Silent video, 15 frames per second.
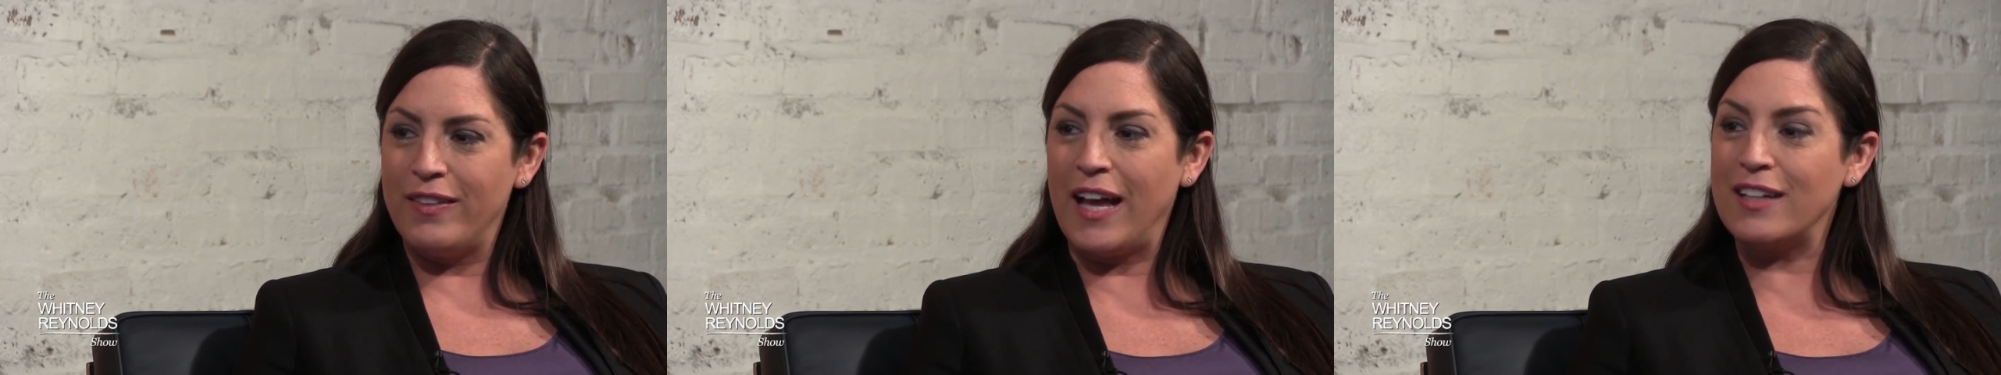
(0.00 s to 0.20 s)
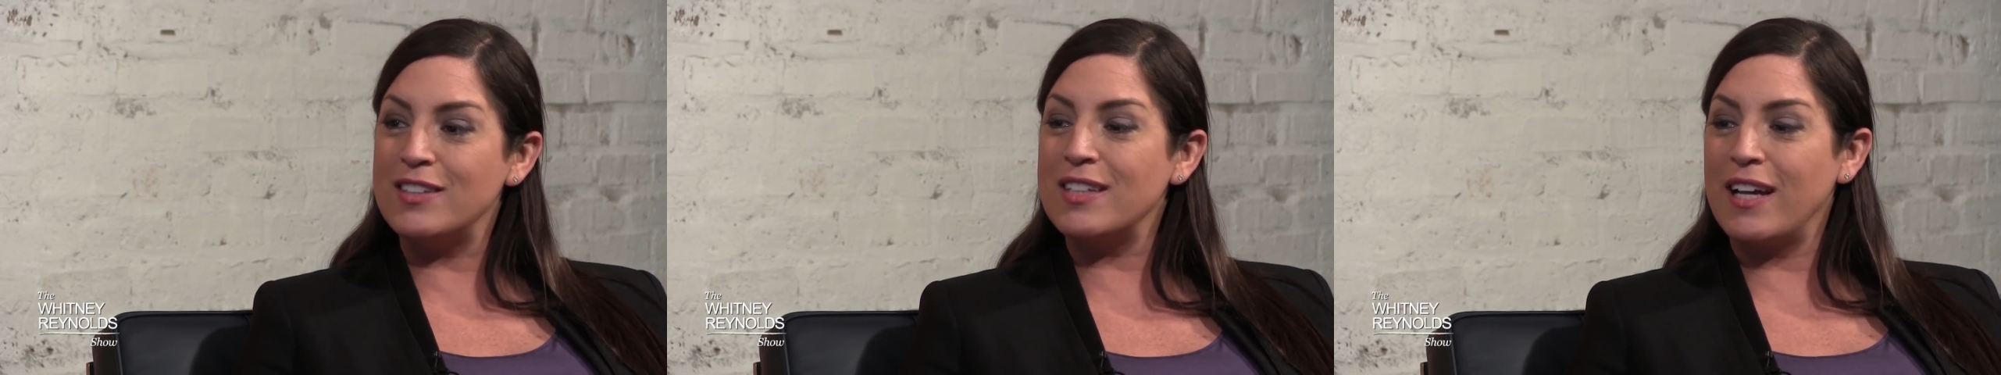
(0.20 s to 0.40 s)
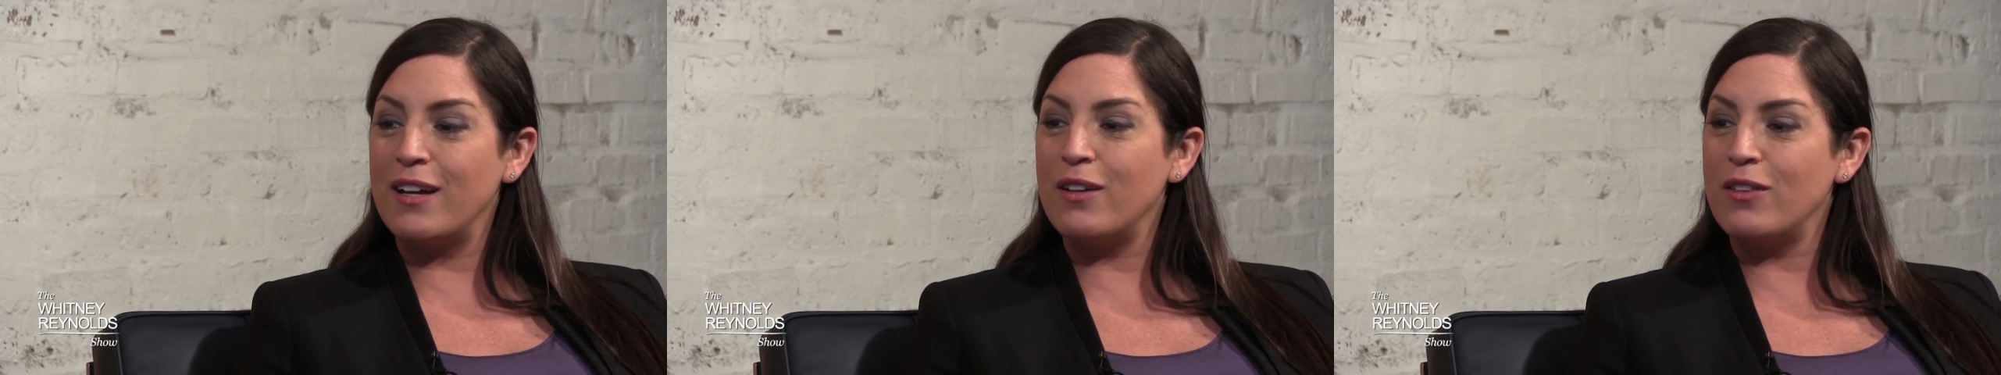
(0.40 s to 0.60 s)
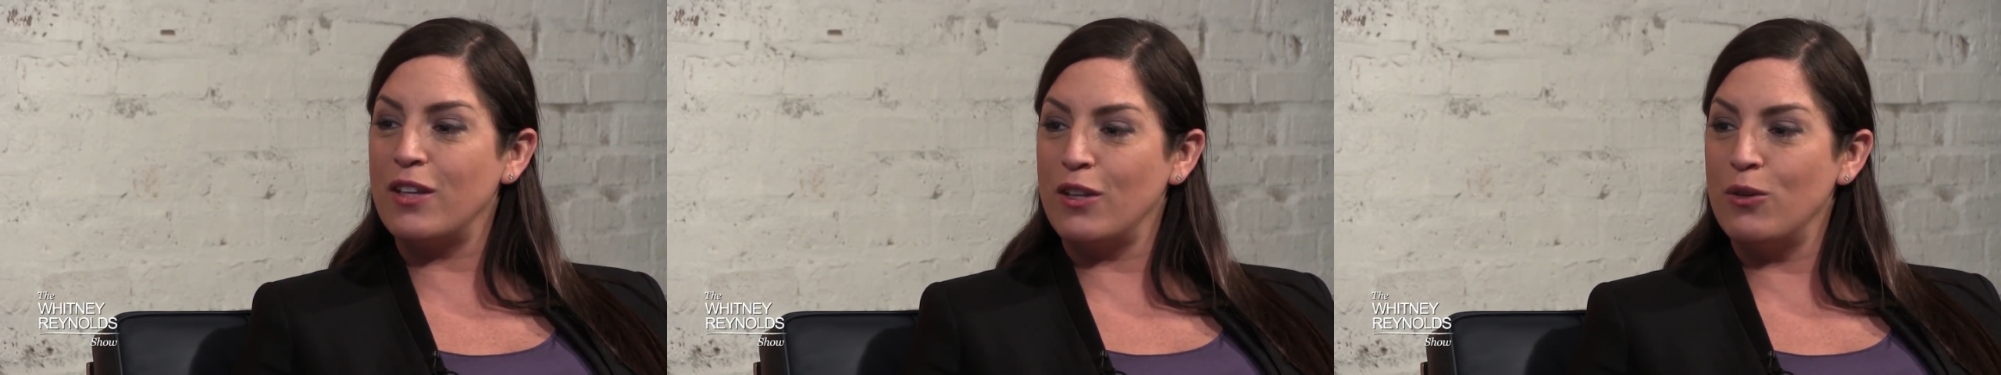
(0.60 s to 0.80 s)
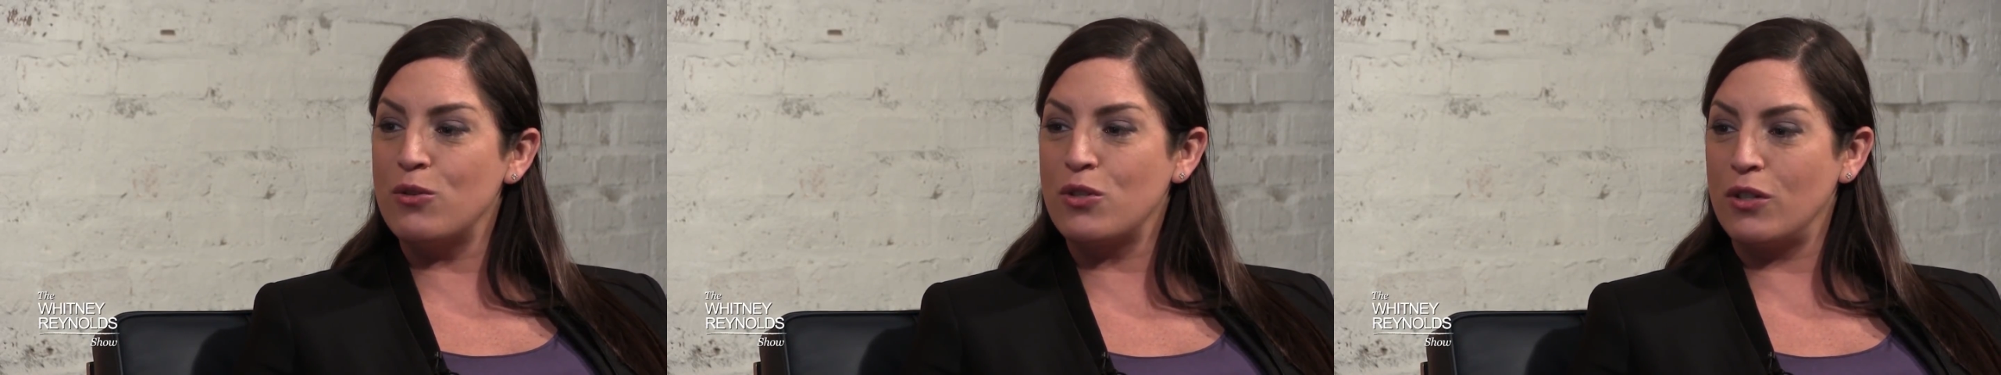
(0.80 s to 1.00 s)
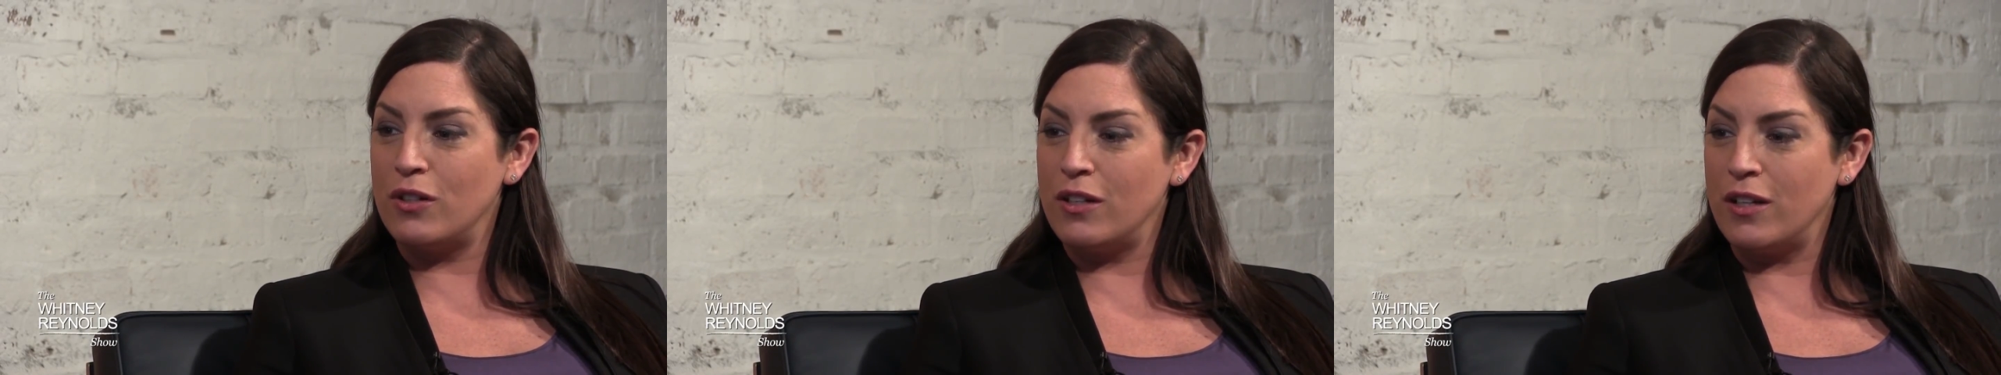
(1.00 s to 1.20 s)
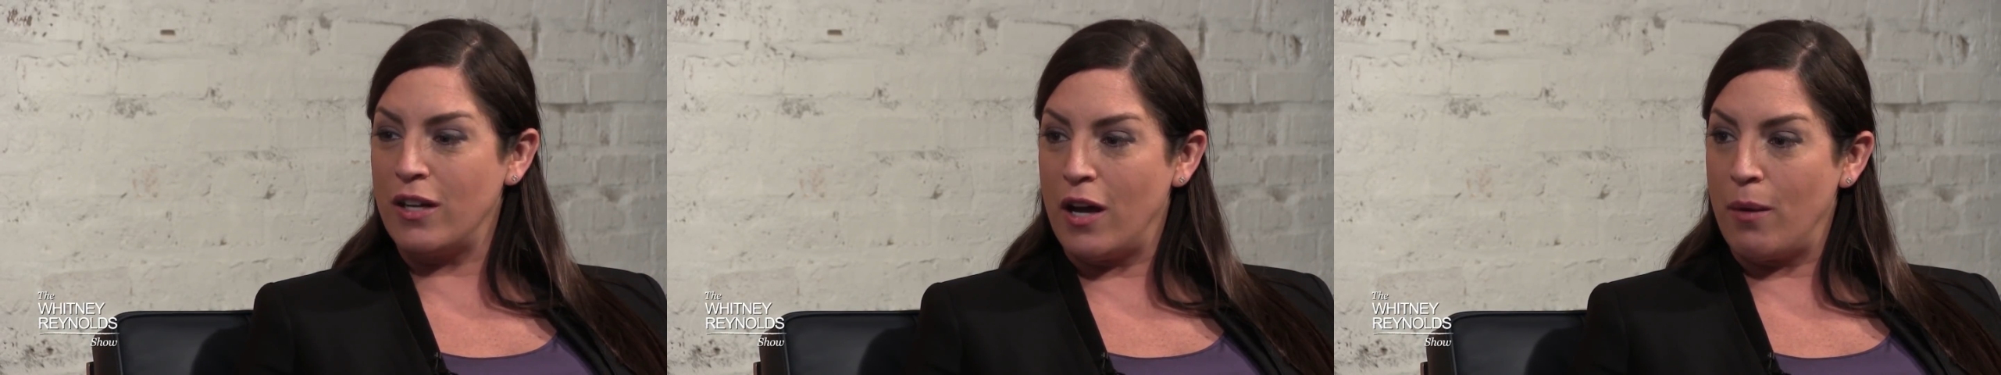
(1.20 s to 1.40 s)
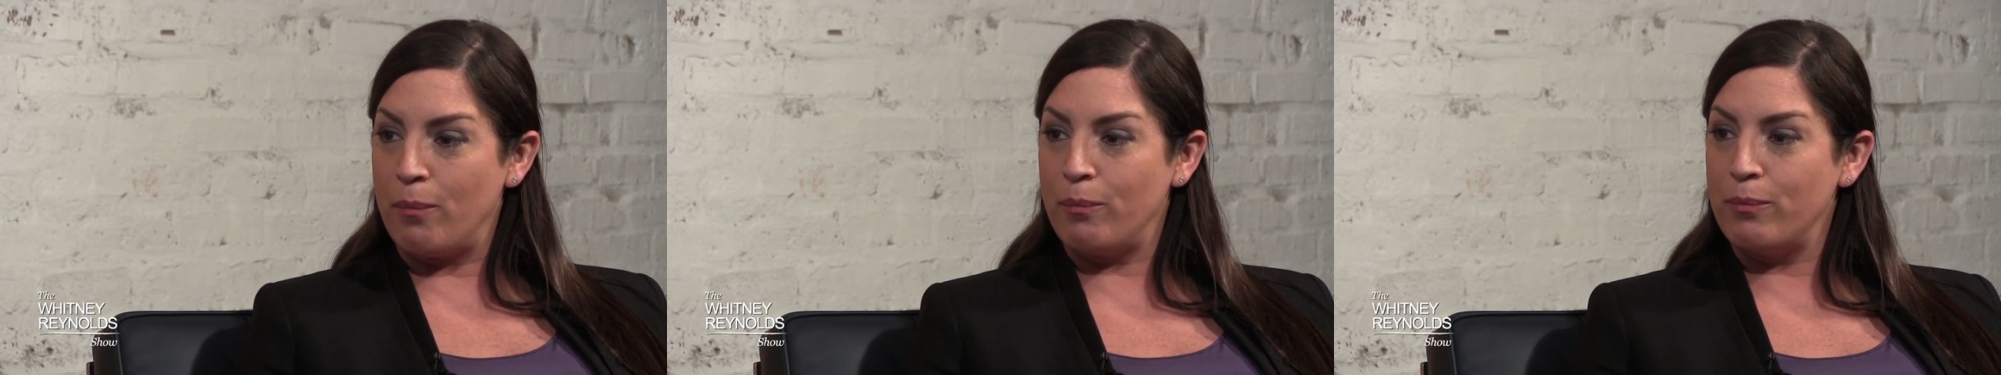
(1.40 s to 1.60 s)
And that's the kind of thing you shouldn't
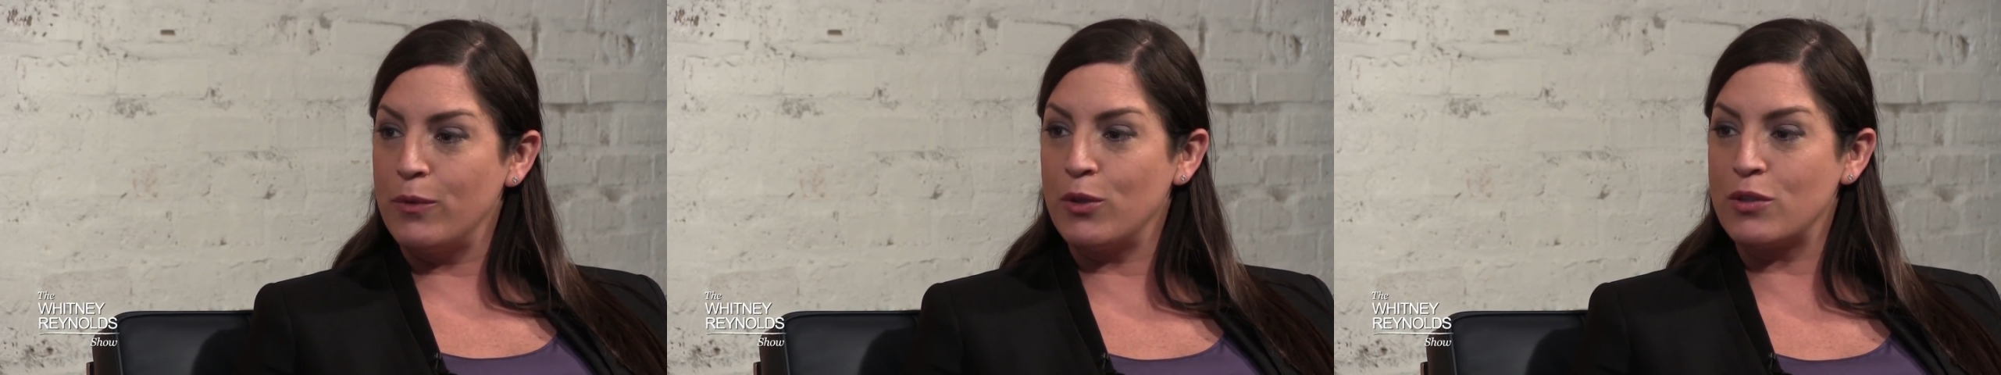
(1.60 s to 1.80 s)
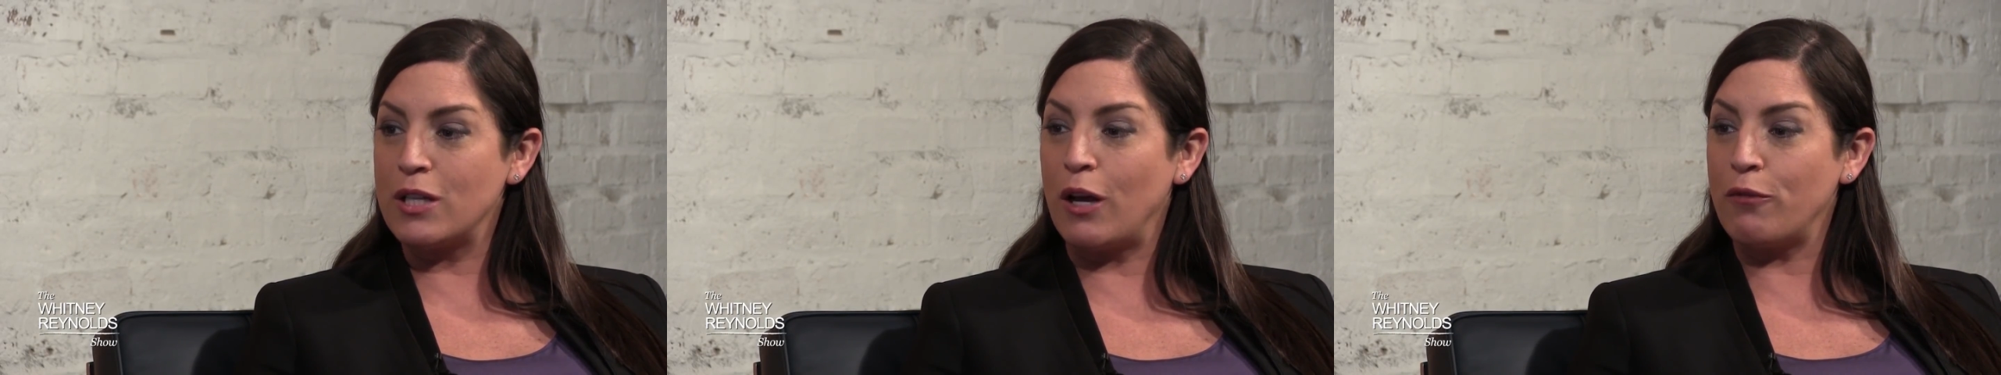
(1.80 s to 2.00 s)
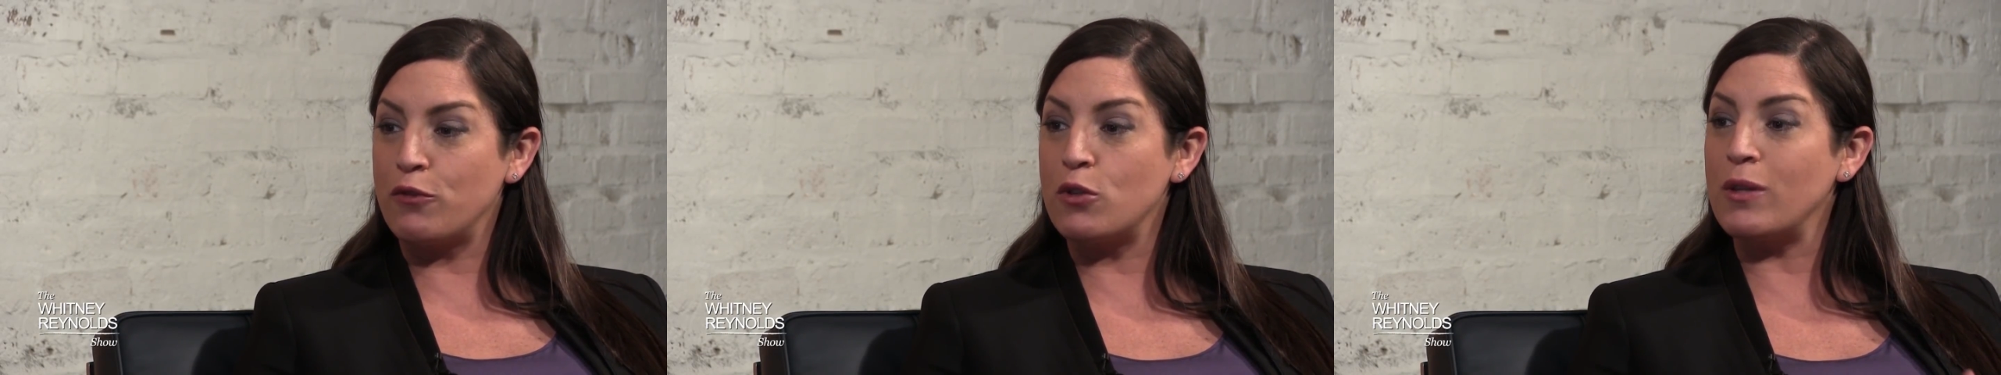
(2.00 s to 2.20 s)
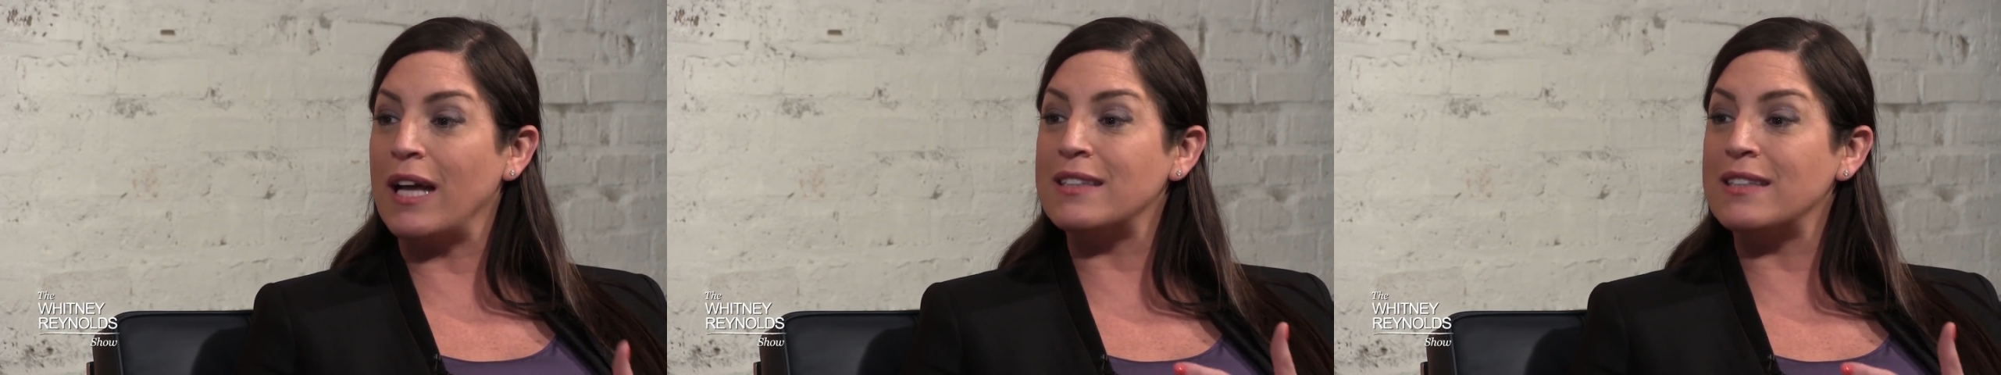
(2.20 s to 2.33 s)
numb yourself to.